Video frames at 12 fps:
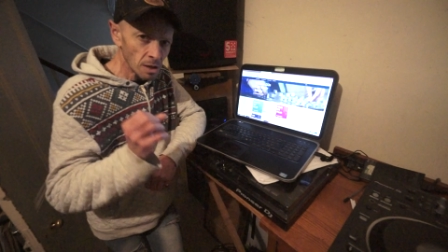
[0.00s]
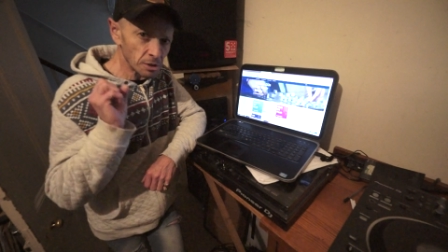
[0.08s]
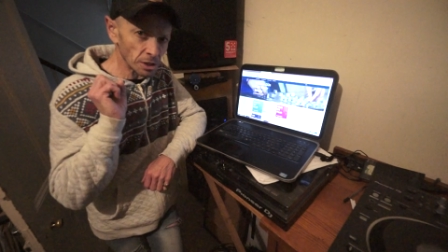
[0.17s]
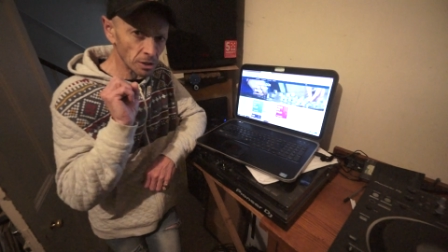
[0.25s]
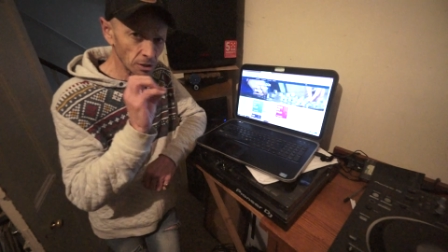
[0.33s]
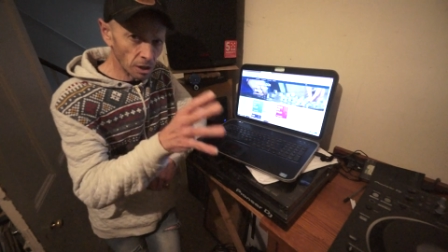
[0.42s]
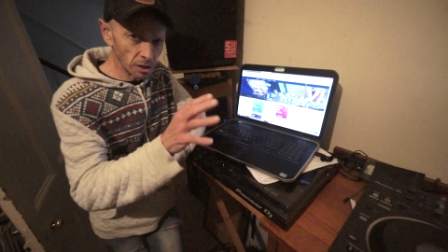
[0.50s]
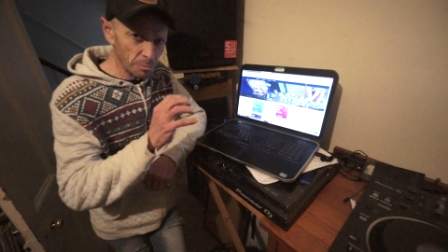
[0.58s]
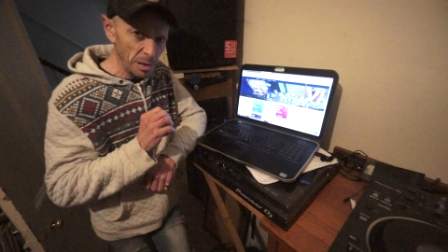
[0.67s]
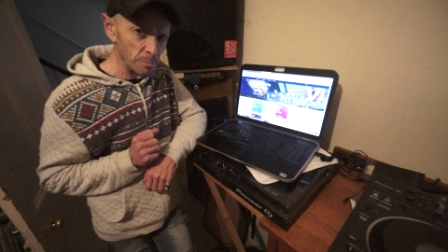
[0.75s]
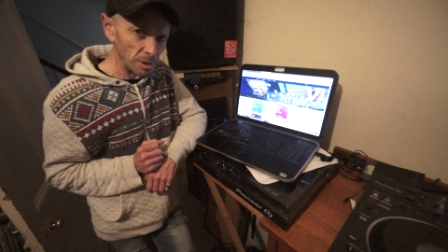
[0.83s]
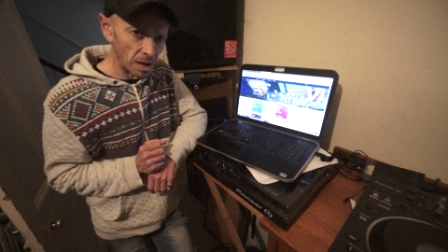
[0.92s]
that a lot of
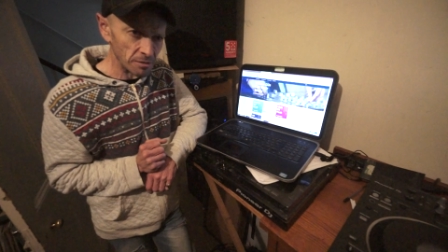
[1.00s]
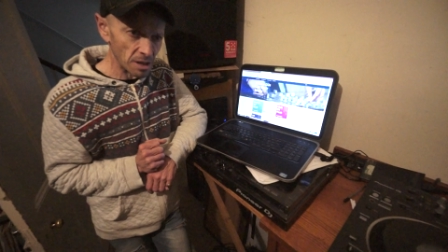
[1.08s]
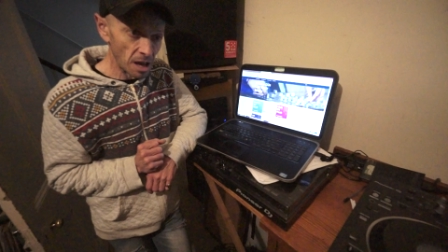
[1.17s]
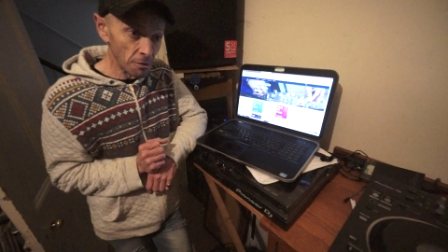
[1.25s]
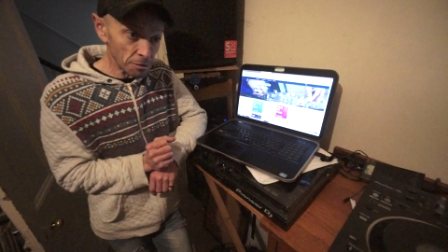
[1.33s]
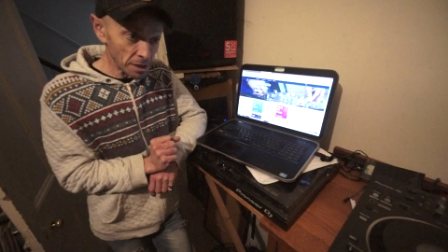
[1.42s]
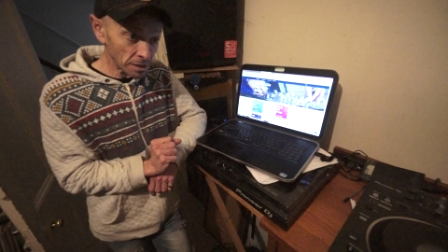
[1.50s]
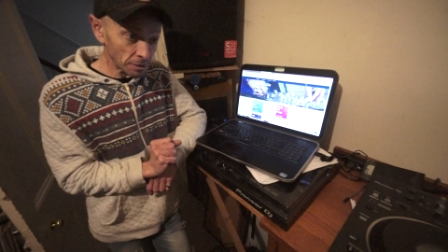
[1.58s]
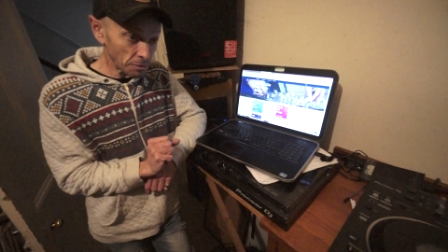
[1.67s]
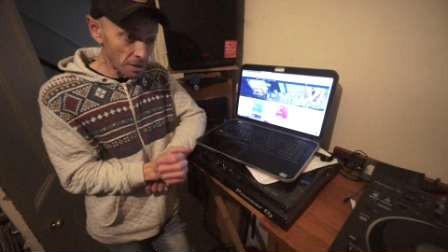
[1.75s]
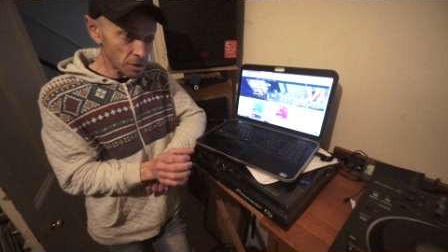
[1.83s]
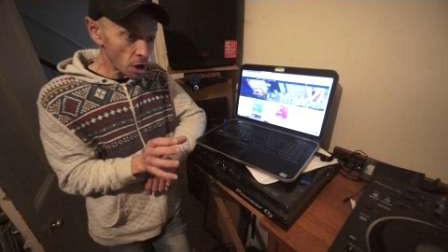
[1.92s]
people out there
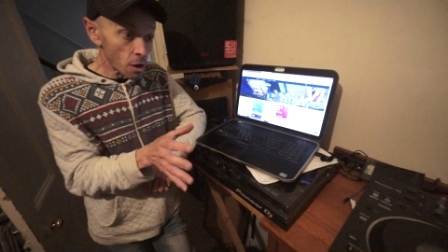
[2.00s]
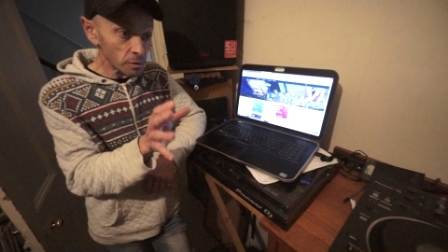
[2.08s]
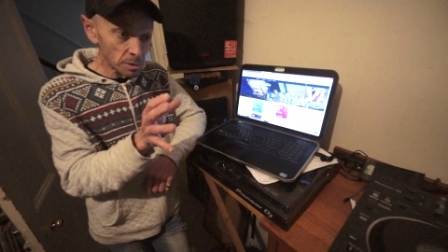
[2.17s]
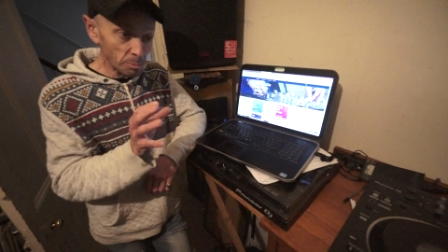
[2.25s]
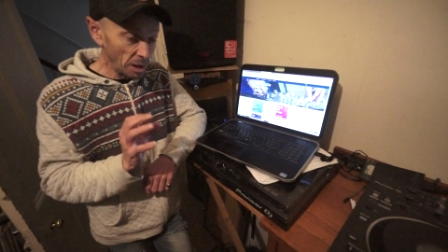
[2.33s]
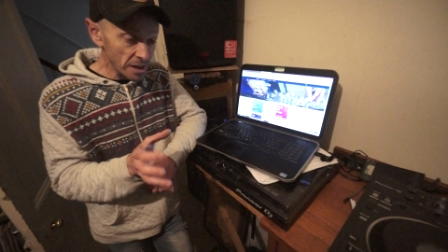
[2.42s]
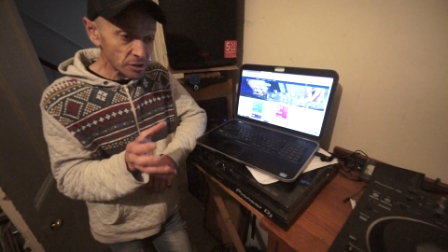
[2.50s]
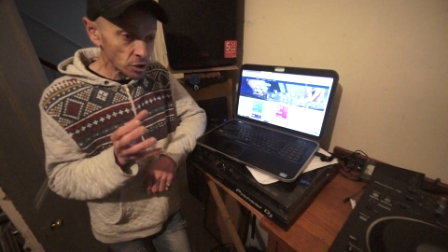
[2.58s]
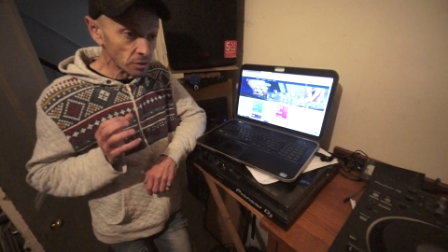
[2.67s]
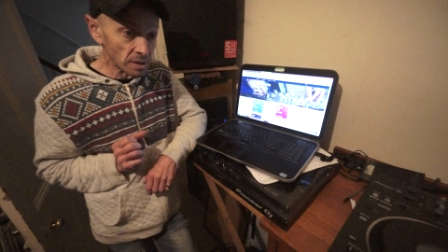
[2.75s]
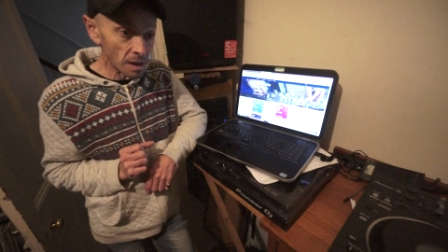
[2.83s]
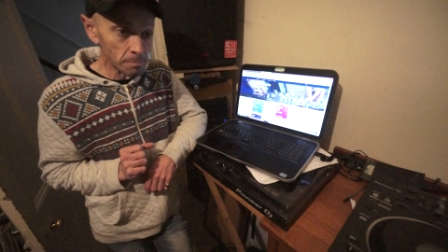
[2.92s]
think they're the only place
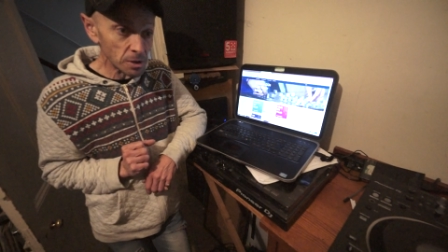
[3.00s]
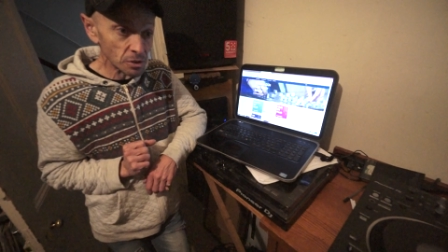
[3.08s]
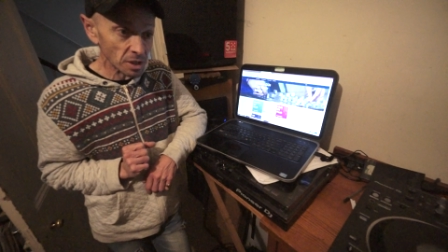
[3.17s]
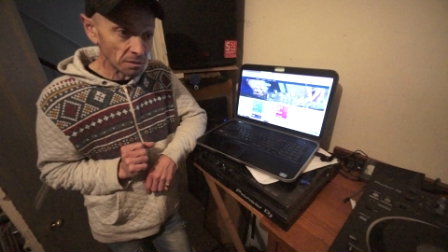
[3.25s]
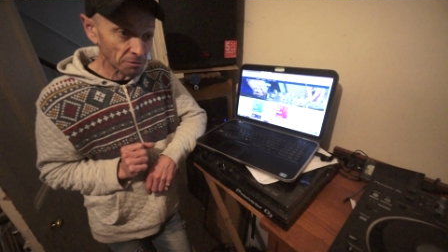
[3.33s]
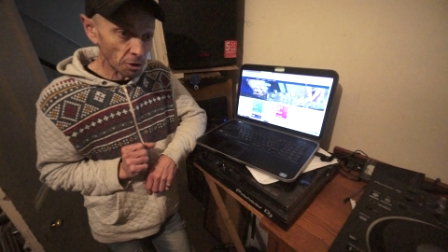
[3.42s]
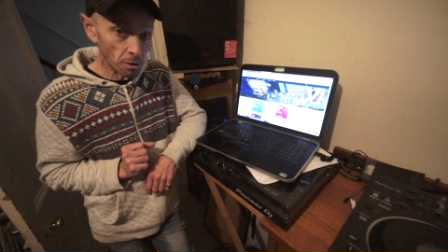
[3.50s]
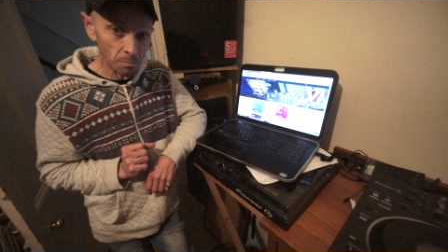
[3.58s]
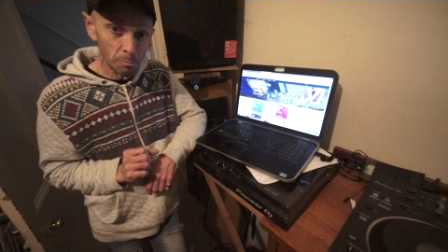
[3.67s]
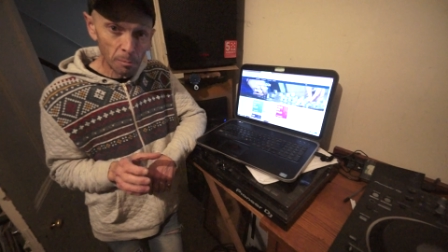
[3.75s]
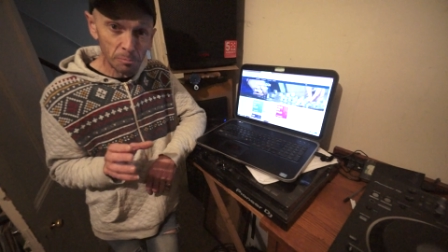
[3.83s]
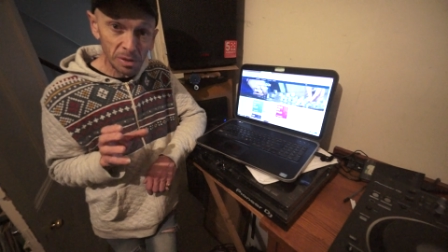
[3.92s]
you can get music
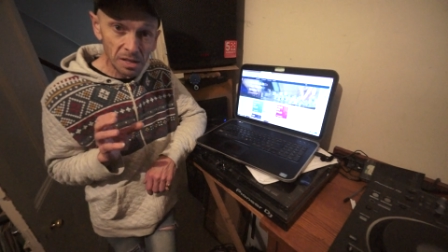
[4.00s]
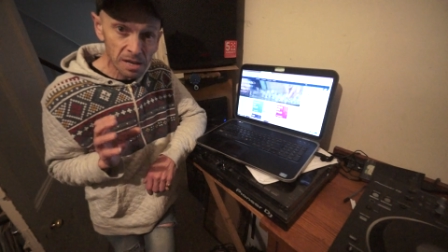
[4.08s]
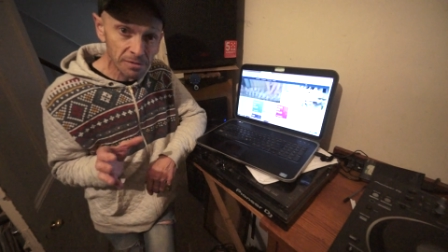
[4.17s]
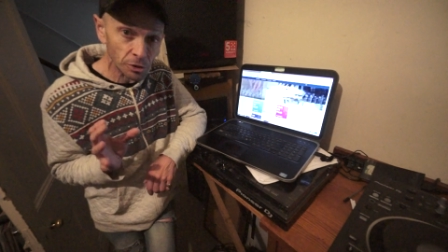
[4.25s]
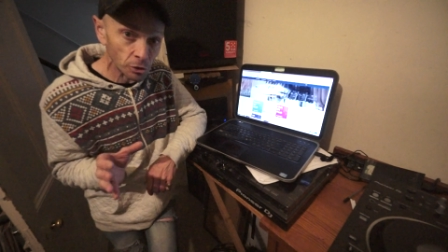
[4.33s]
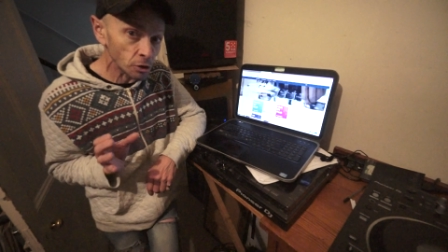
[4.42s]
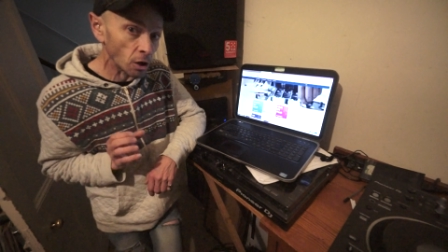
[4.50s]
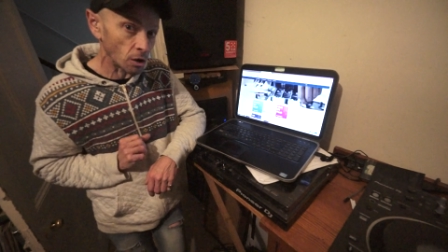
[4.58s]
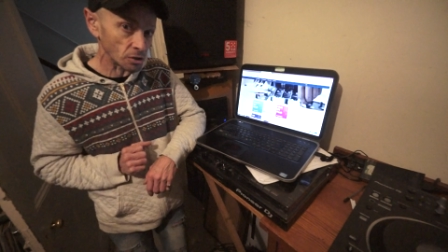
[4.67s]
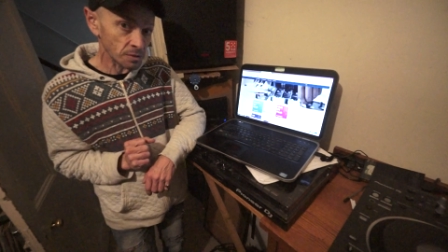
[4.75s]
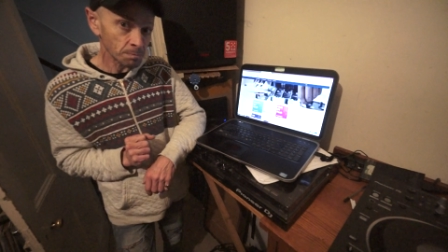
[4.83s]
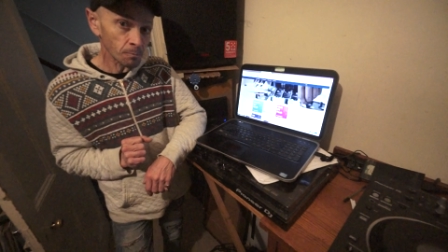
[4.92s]
from. But believe it or
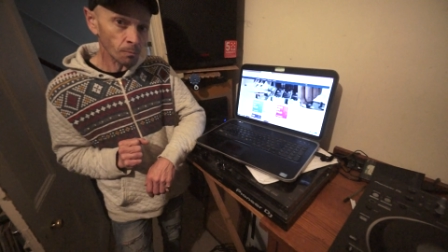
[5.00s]
not,